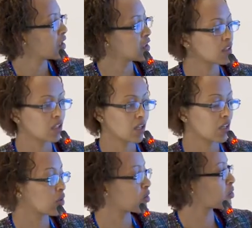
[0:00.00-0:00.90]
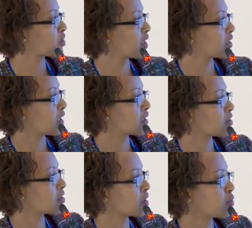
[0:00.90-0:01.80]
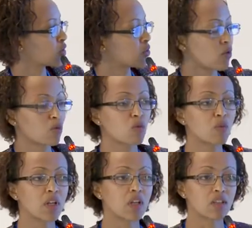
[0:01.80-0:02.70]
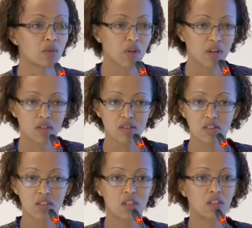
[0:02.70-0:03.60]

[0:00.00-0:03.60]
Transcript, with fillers: And then I can also say that support for women entrepreneurs